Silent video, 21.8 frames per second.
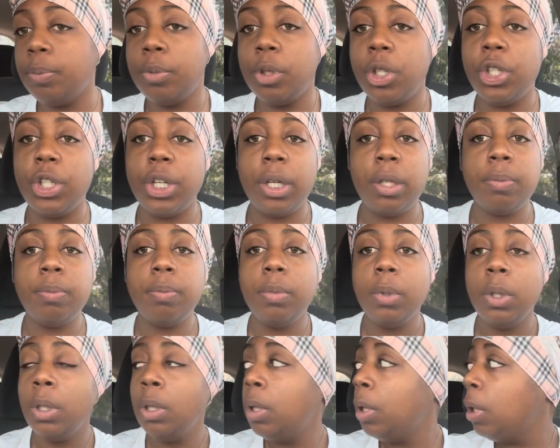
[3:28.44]
gym.
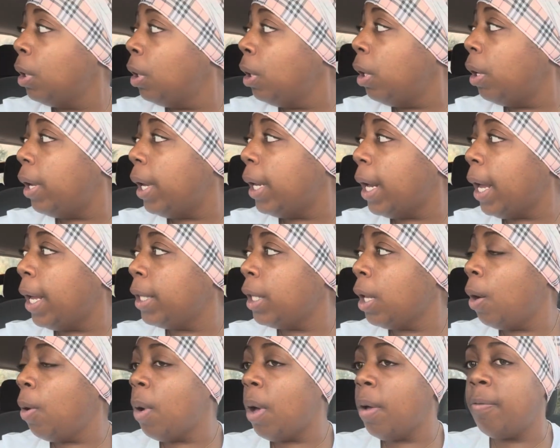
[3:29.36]
And I
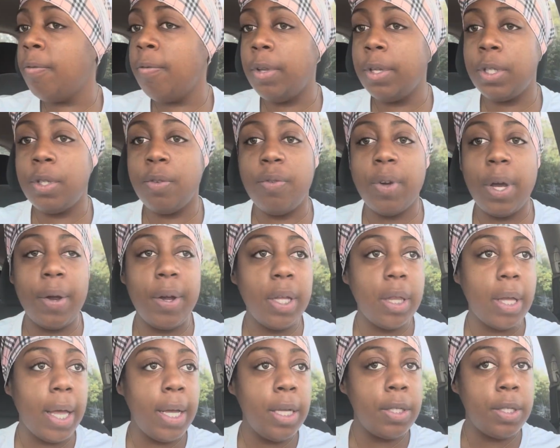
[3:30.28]
know it's very
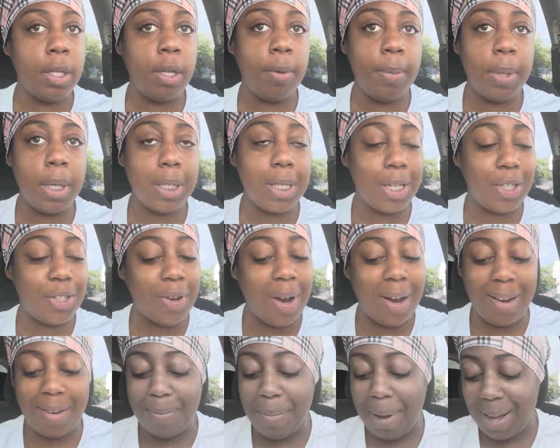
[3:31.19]
lazy of me to
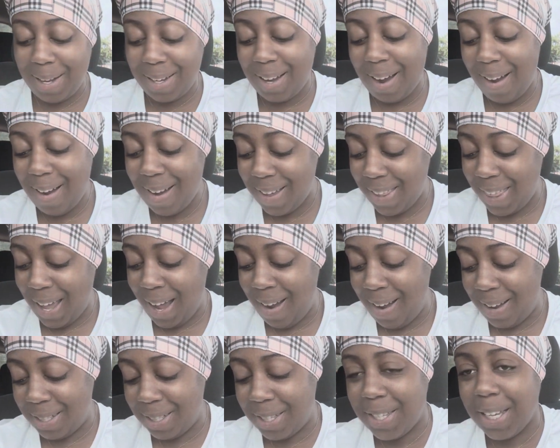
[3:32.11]
drive my car there
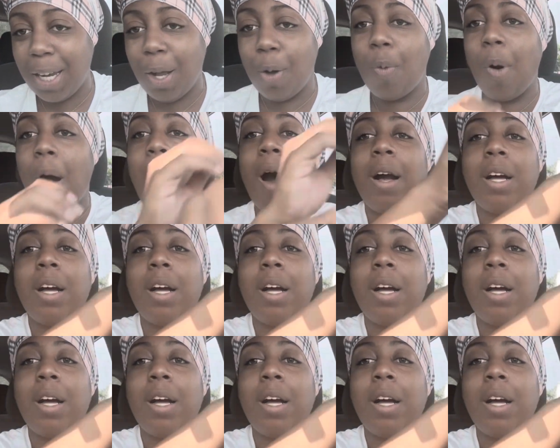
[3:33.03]
instead of walk,